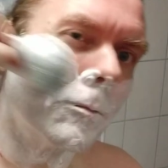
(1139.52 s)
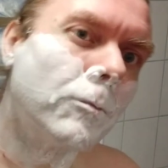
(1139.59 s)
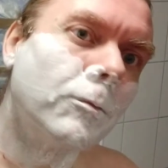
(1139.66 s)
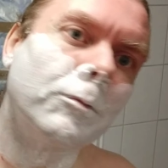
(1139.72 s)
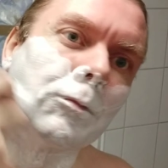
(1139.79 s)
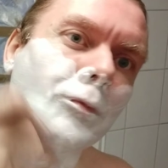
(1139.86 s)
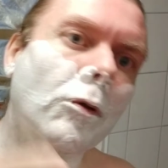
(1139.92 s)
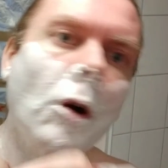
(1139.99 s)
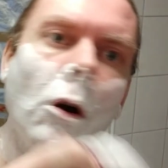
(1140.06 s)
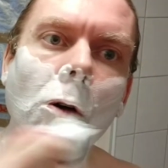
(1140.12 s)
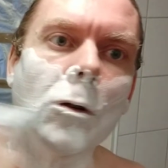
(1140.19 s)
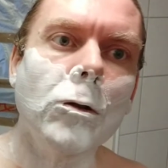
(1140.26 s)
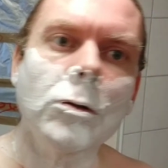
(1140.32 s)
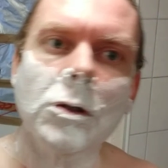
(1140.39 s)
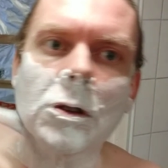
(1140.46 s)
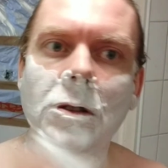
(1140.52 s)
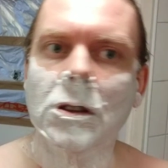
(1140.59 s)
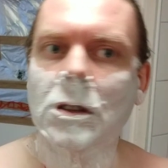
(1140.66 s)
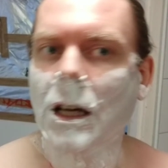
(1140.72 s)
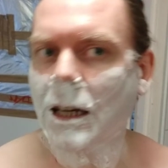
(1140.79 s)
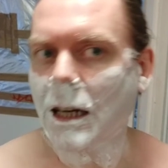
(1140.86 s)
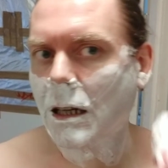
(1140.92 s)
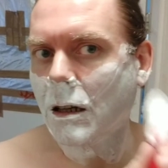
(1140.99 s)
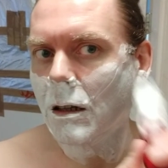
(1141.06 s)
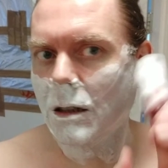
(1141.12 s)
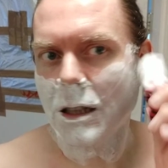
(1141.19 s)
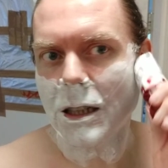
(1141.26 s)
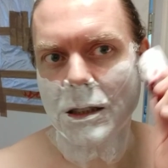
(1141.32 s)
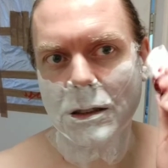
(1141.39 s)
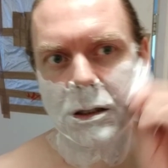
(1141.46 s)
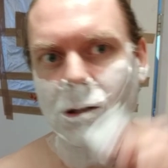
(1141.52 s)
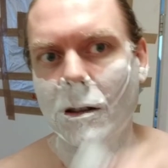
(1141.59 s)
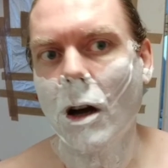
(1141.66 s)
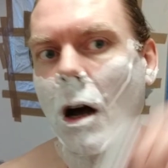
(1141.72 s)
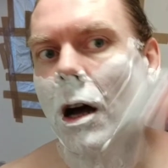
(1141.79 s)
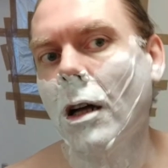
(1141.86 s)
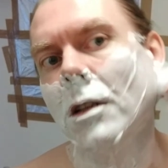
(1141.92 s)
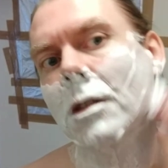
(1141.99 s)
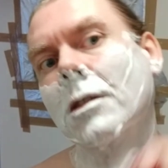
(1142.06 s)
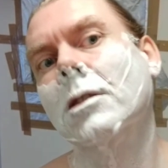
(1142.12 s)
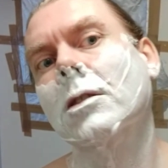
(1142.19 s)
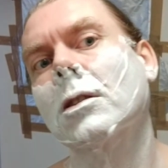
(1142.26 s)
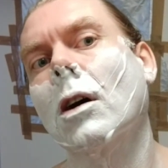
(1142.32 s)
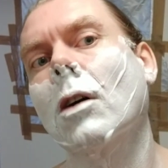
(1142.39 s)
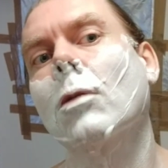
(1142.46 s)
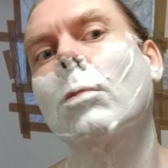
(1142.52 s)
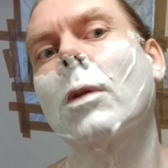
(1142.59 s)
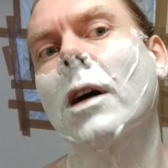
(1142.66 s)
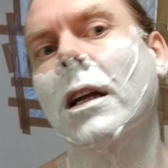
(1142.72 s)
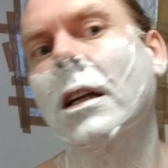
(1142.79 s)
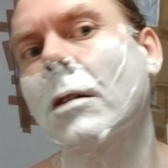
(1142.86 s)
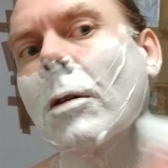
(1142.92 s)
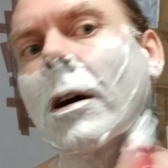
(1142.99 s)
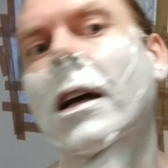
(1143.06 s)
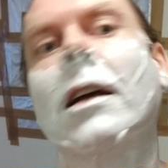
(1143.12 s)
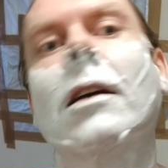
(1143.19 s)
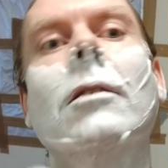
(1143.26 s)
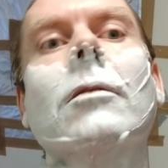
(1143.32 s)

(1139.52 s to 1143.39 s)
pros and its cons. So, but anyways,